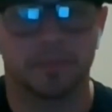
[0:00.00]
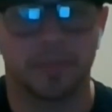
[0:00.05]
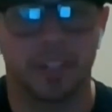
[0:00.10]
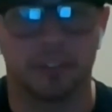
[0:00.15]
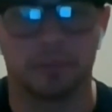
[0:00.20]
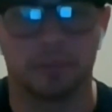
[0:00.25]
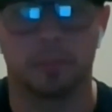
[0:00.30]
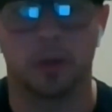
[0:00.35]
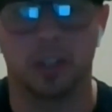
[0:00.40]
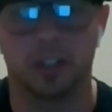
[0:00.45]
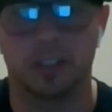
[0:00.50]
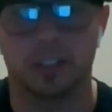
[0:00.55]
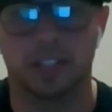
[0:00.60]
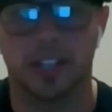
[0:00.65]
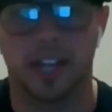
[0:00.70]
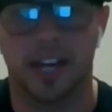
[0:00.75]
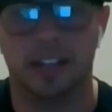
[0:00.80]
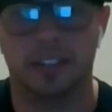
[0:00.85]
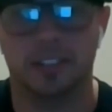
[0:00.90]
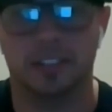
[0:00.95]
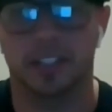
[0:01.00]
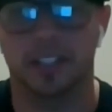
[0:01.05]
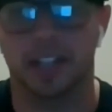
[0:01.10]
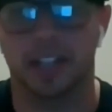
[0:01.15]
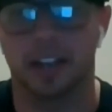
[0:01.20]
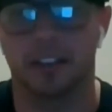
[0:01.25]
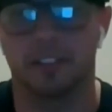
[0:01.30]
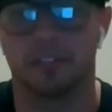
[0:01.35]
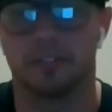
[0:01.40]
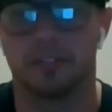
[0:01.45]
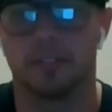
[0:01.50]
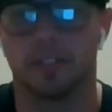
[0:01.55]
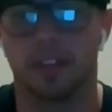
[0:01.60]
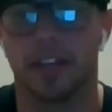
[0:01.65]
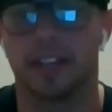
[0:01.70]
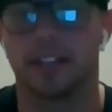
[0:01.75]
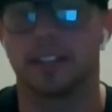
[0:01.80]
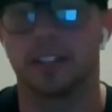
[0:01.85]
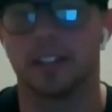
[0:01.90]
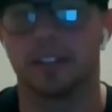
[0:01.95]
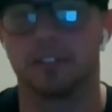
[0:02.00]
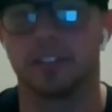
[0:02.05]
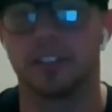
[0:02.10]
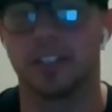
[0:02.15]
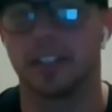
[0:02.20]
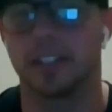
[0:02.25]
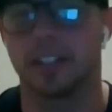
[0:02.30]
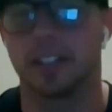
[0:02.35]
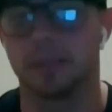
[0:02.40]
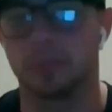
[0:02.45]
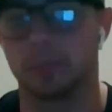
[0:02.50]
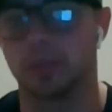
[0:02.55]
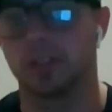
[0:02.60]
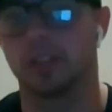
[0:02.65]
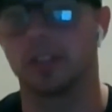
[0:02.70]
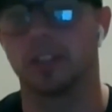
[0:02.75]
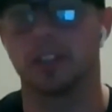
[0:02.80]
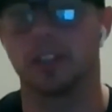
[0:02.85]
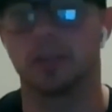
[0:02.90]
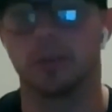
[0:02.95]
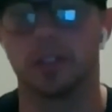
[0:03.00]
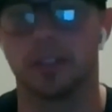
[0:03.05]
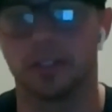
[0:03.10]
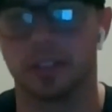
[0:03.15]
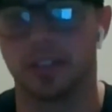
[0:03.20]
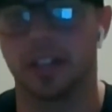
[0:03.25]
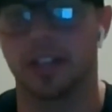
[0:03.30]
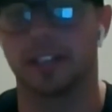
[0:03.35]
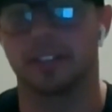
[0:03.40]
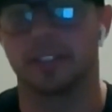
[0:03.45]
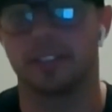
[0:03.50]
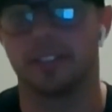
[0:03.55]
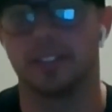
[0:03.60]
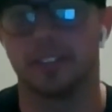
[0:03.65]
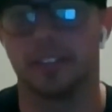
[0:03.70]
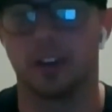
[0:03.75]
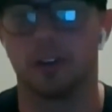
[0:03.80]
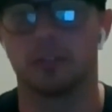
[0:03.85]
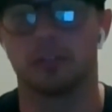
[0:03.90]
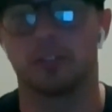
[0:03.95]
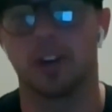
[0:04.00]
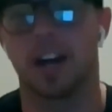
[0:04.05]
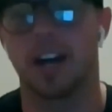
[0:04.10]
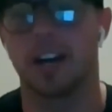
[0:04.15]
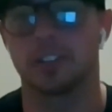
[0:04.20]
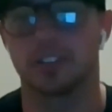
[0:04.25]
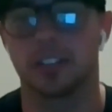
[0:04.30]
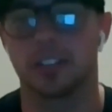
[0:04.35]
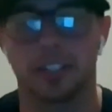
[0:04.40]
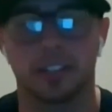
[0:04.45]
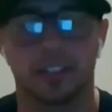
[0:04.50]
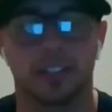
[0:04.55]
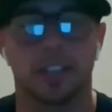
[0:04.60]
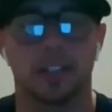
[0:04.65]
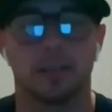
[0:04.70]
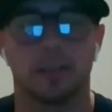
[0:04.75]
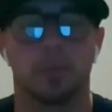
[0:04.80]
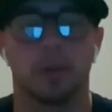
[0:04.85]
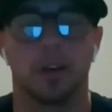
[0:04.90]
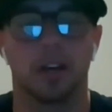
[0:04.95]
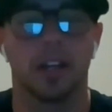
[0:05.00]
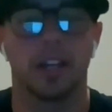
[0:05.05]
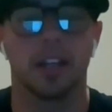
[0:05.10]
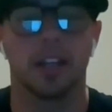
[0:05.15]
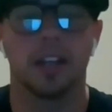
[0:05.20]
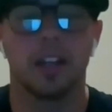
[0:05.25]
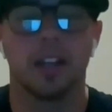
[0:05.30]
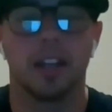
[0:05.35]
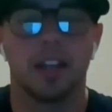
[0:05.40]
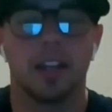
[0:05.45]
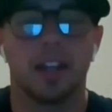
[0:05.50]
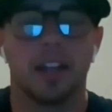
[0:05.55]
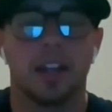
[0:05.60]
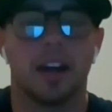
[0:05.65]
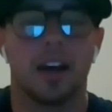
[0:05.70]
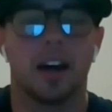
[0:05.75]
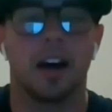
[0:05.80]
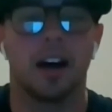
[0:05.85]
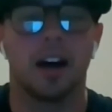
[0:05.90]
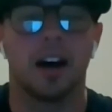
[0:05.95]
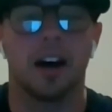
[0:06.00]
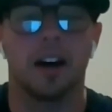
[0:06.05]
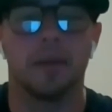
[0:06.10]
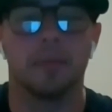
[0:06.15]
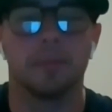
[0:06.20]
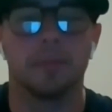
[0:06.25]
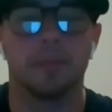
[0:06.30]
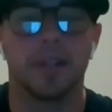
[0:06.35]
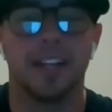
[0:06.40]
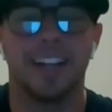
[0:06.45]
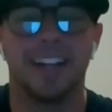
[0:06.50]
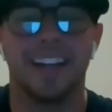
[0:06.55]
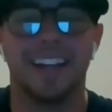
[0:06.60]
if Merce asks, I got a vegan burger with like no fries or anything. But I